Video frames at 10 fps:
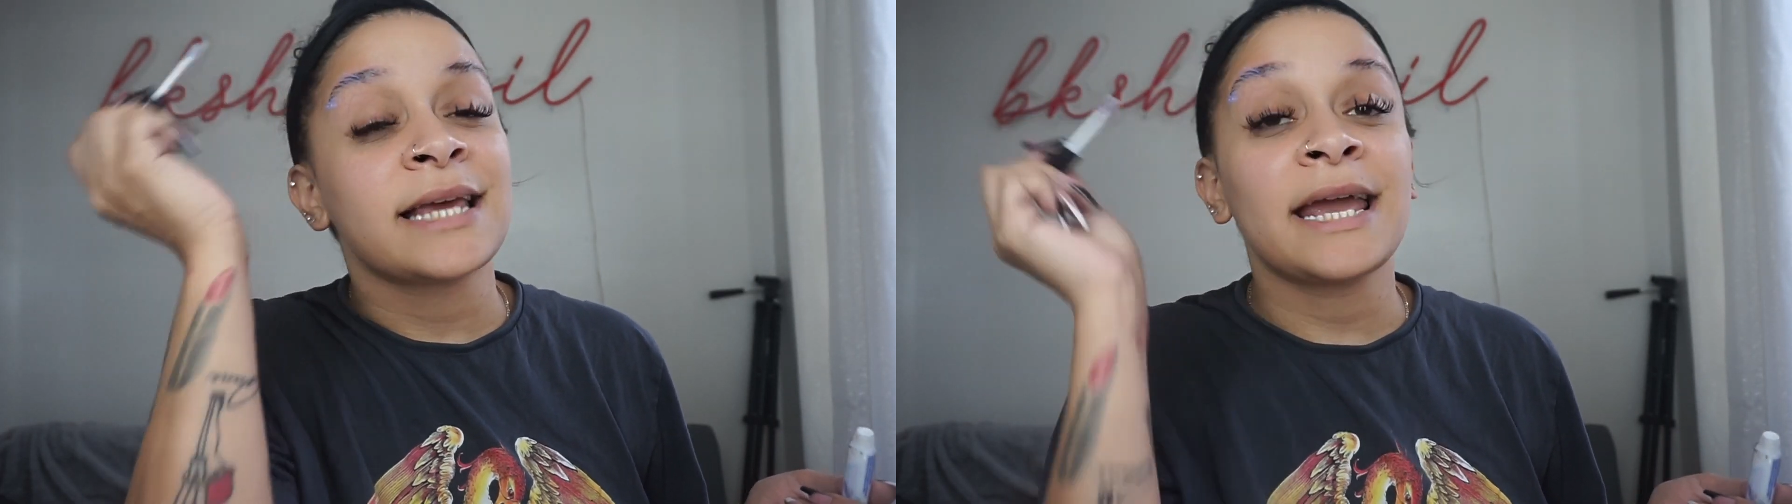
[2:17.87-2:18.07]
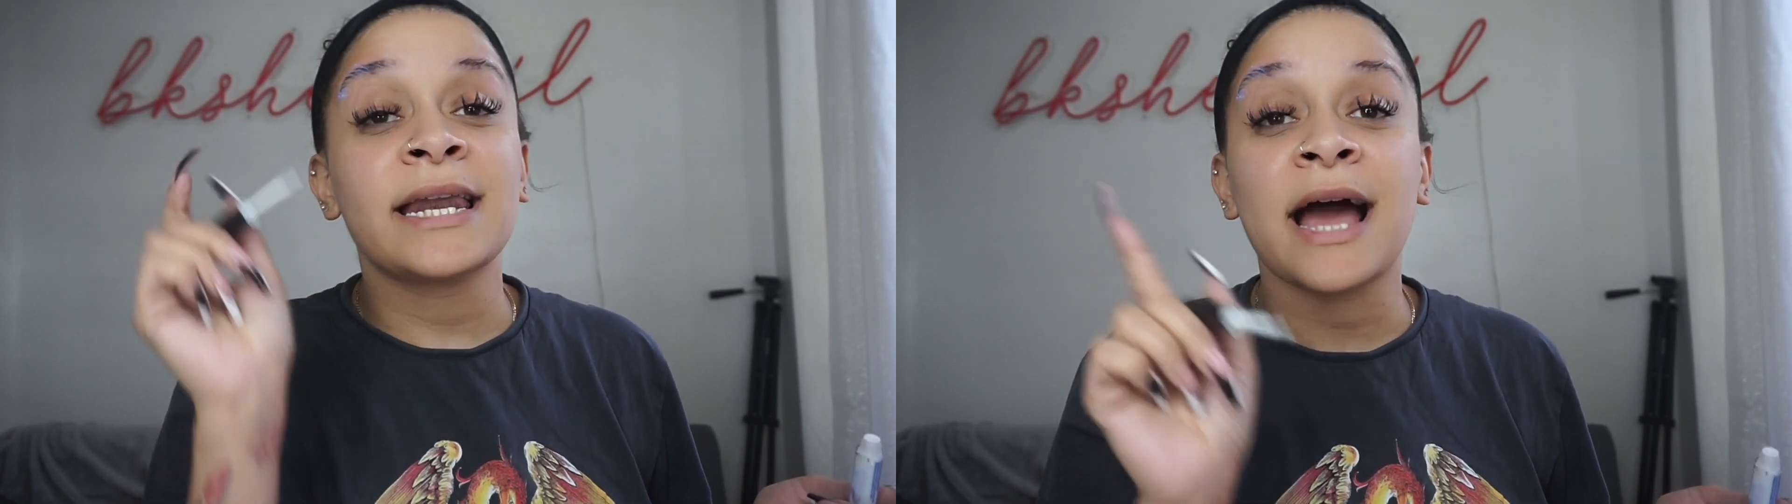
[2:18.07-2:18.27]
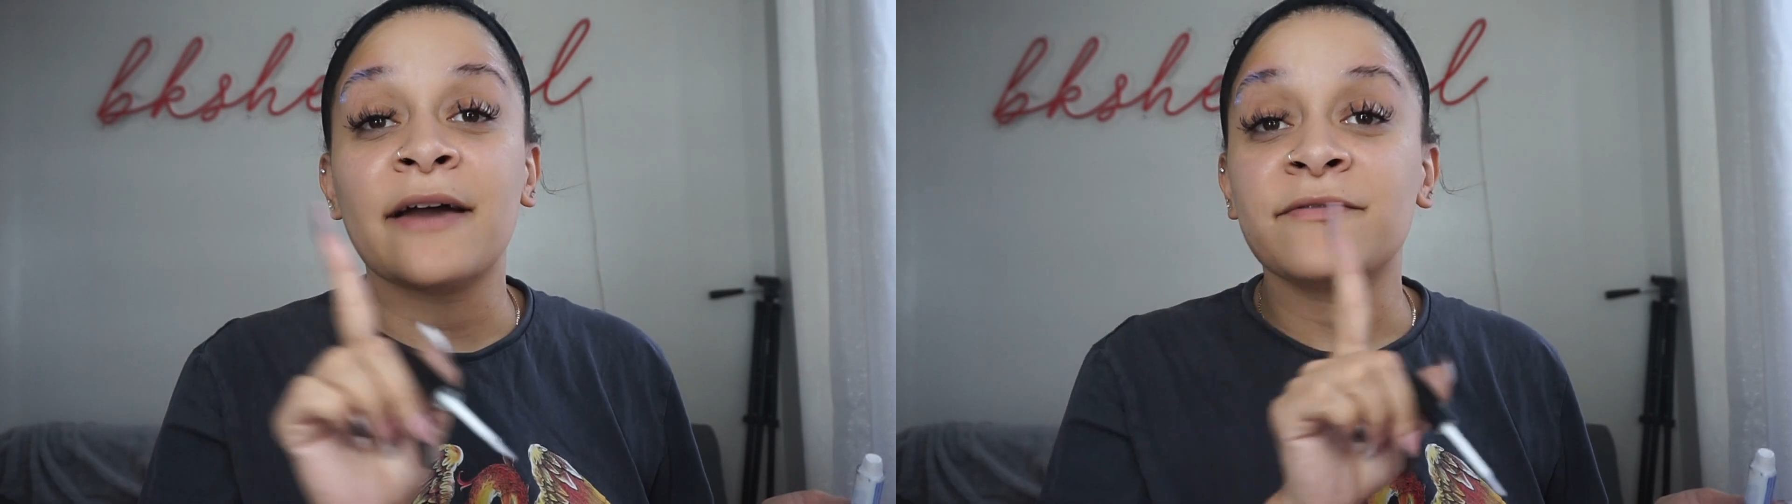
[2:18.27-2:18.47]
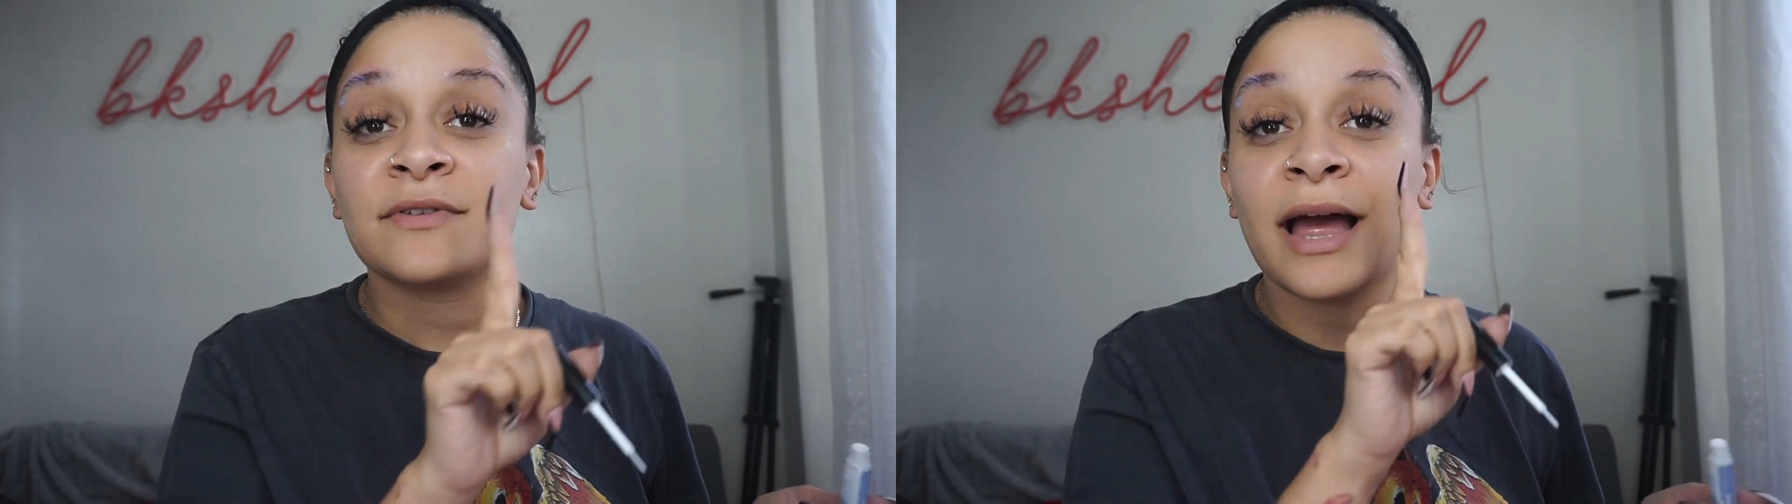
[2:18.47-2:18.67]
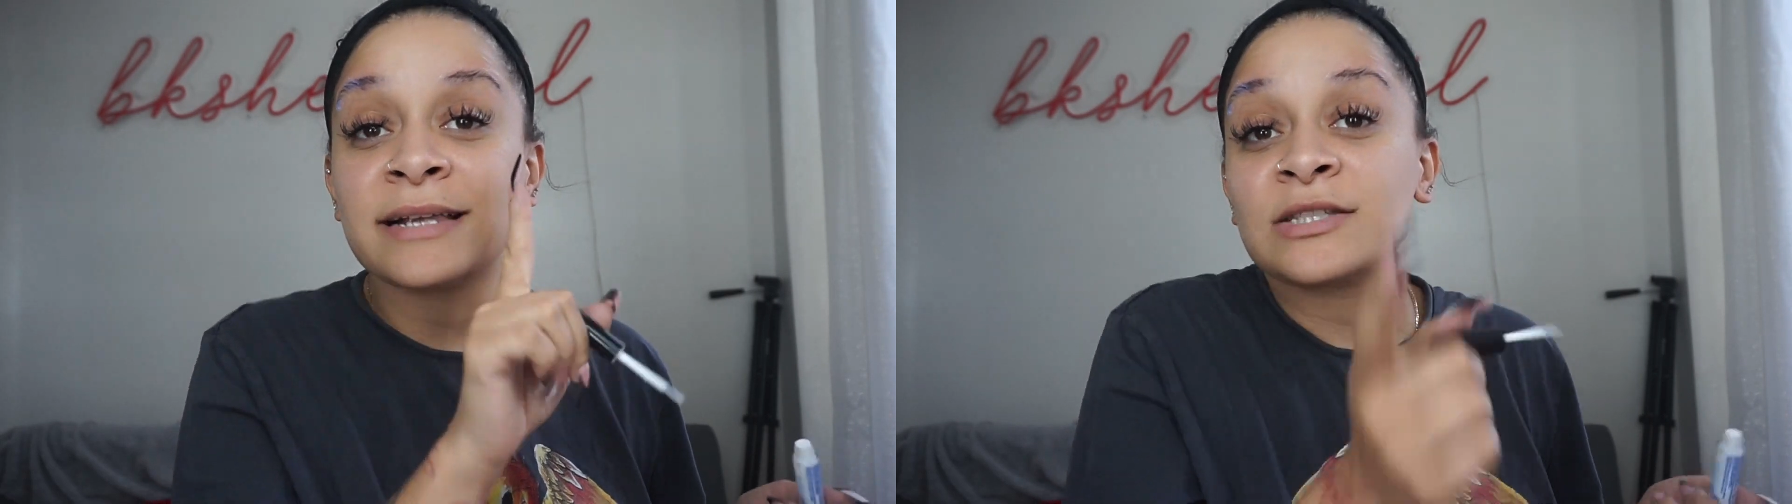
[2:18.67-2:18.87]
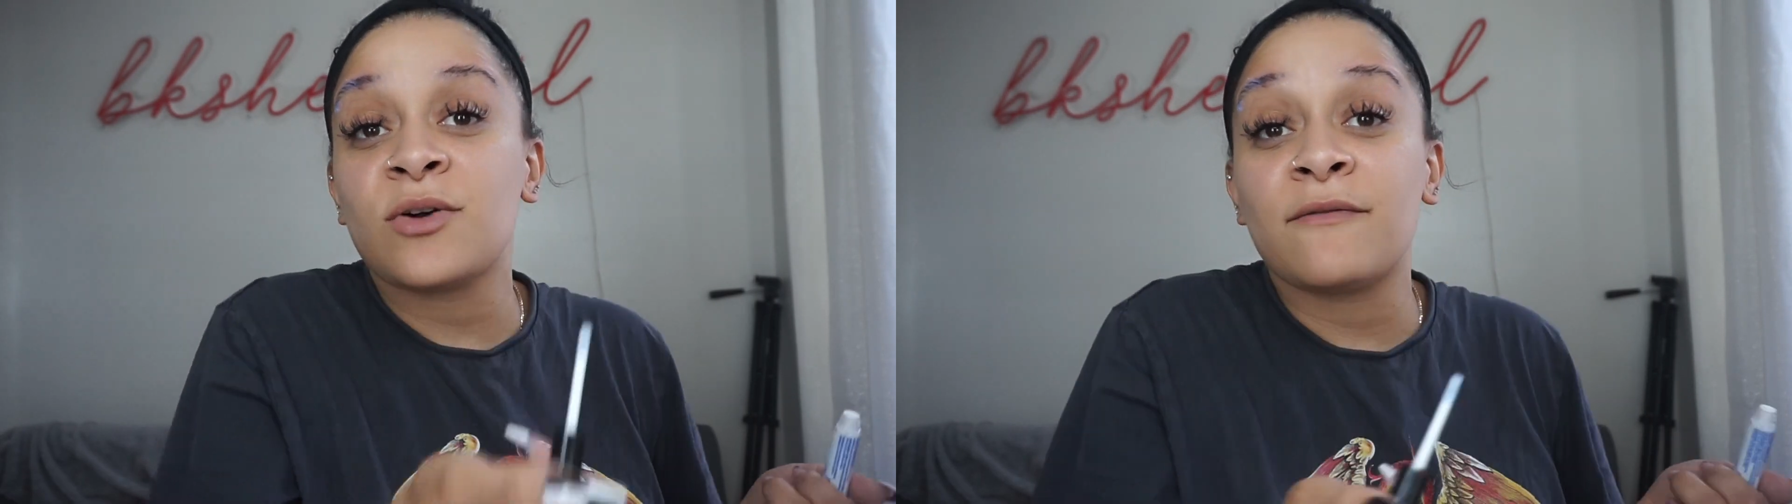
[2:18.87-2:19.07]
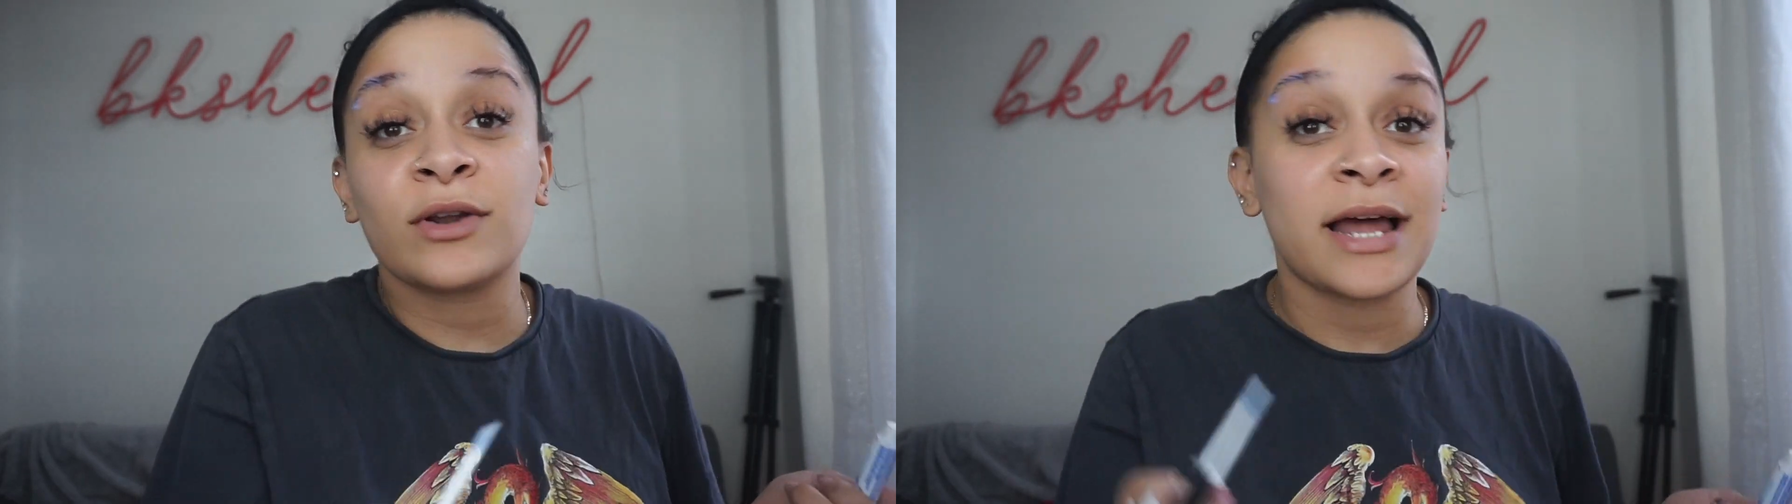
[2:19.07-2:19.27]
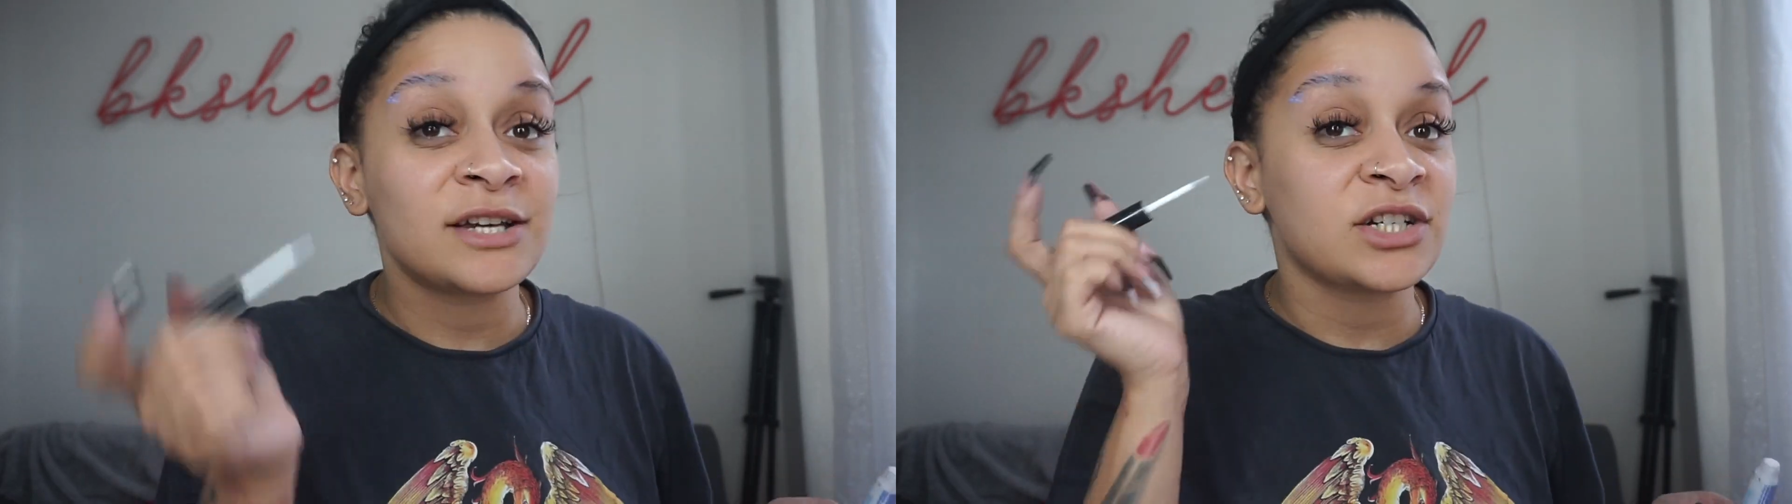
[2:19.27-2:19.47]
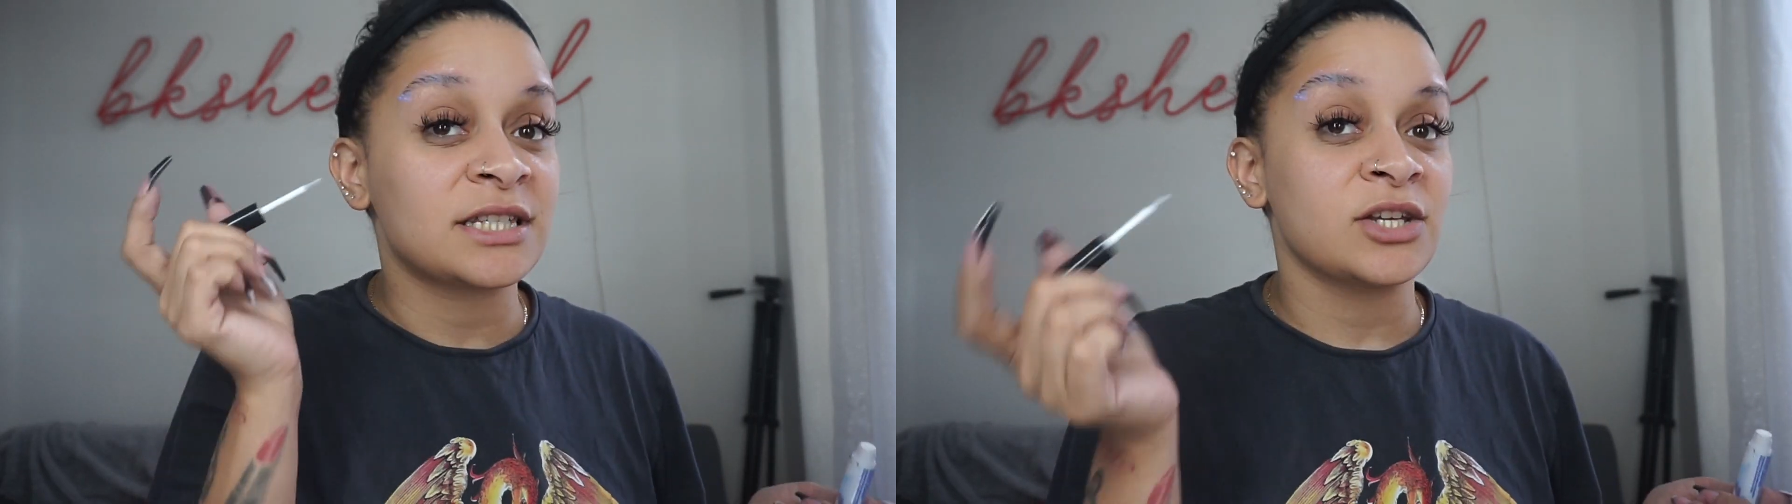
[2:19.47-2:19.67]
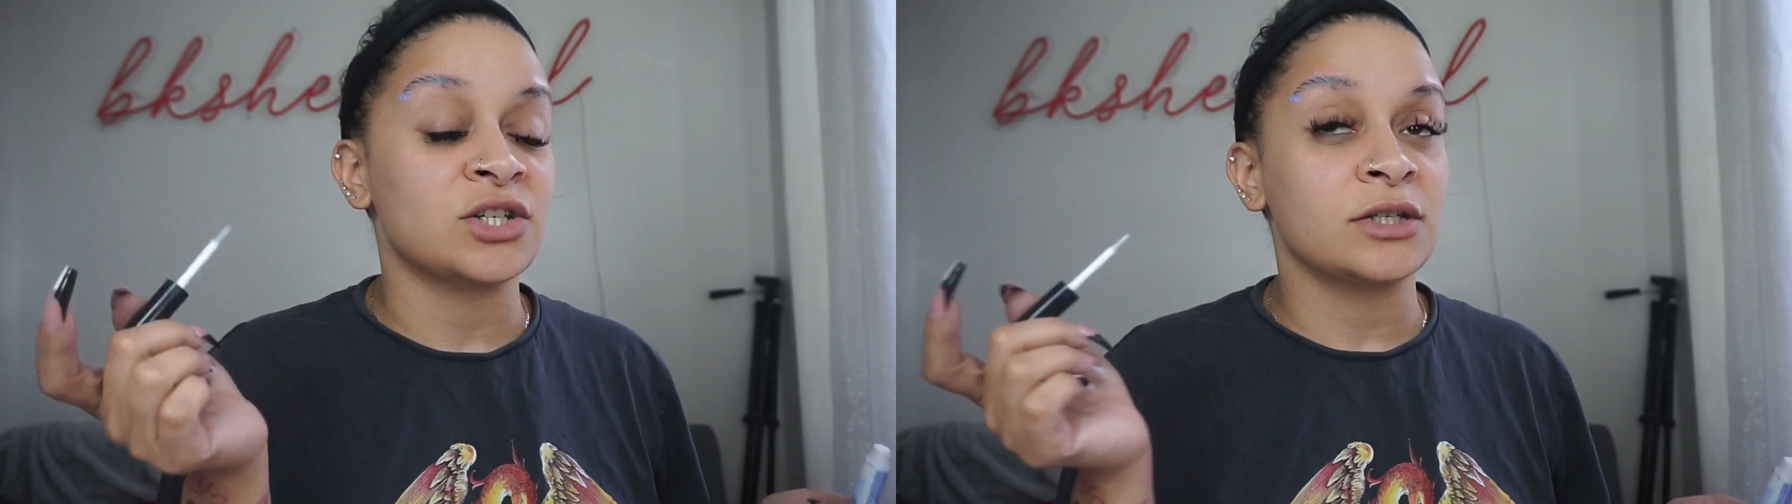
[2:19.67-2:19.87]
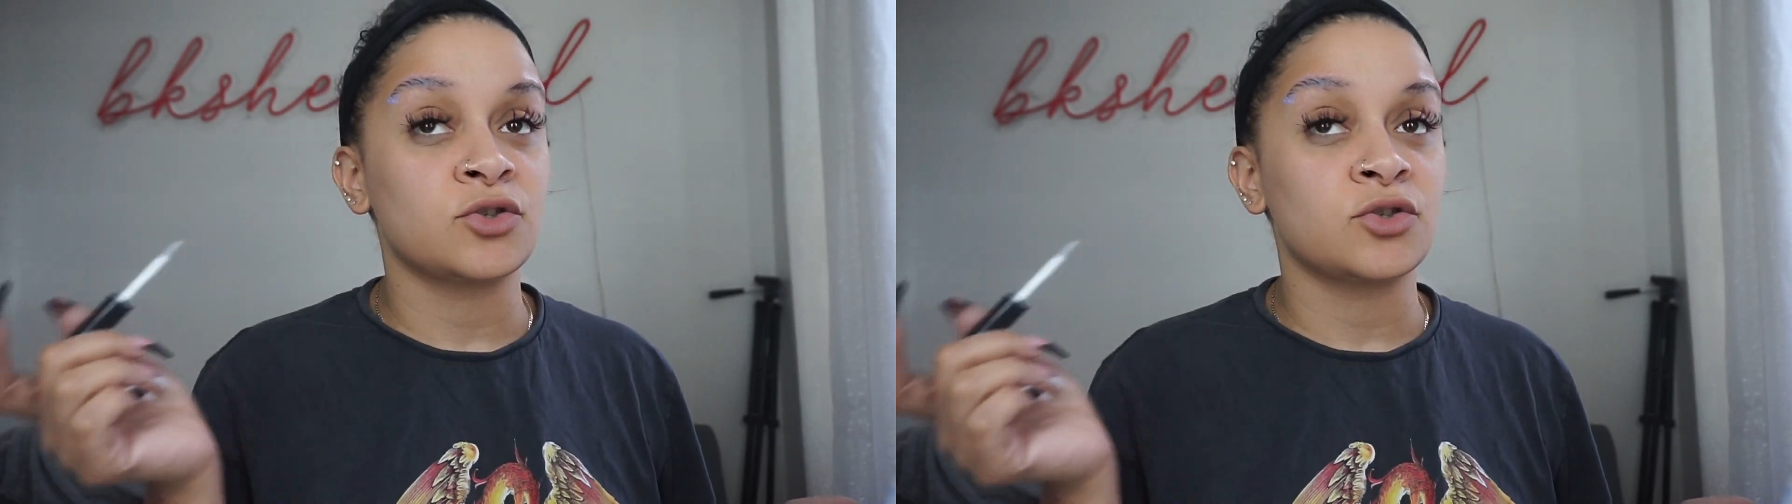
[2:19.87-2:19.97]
And I still have my lash extensions.